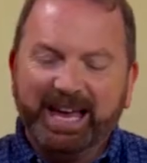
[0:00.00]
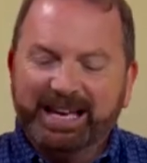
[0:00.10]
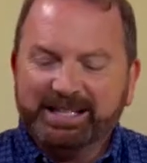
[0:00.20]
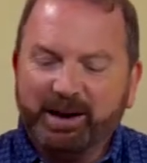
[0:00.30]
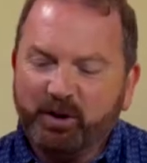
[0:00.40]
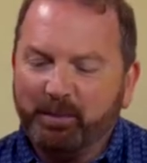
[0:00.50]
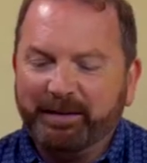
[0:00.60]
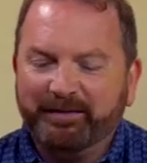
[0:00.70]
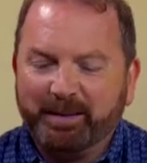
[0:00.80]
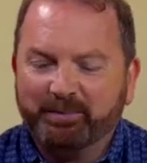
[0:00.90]
So I've got my
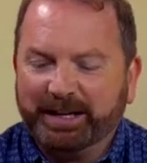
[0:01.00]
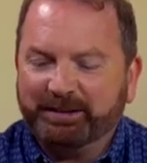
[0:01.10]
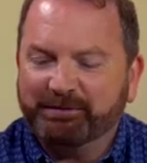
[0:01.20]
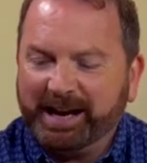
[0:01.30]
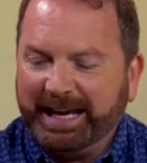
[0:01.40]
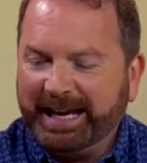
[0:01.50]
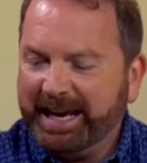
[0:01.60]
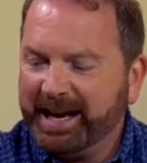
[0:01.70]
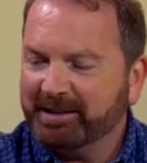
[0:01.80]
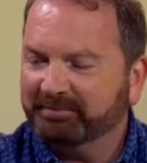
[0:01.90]
fabric right
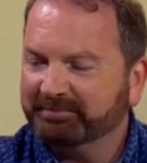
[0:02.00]
here